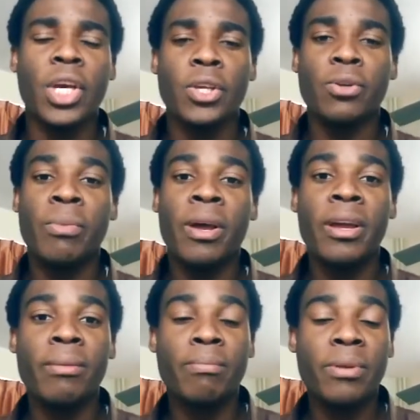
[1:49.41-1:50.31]
you
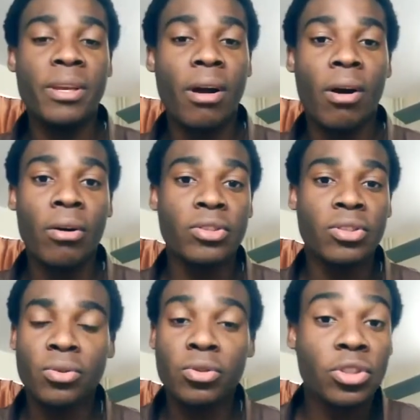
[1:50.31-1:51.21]
may be on
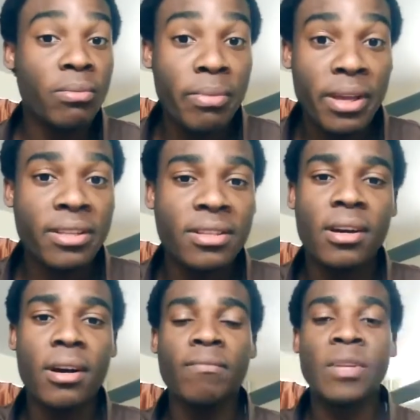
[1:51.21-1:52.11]
social media.